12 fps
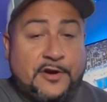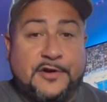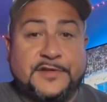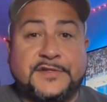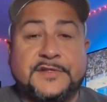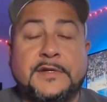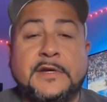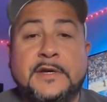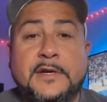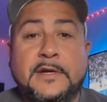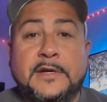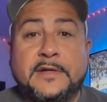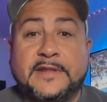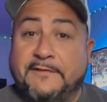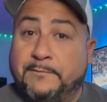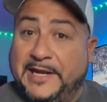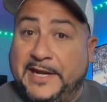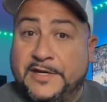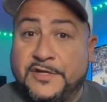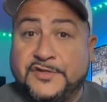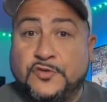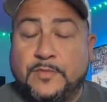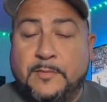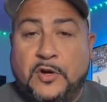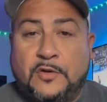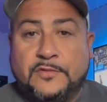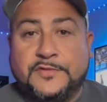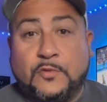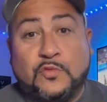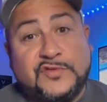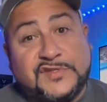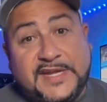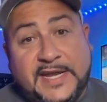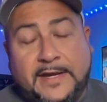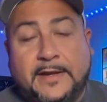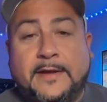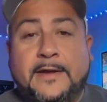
Hurts. They've played in a Super Bowl. So we'll see.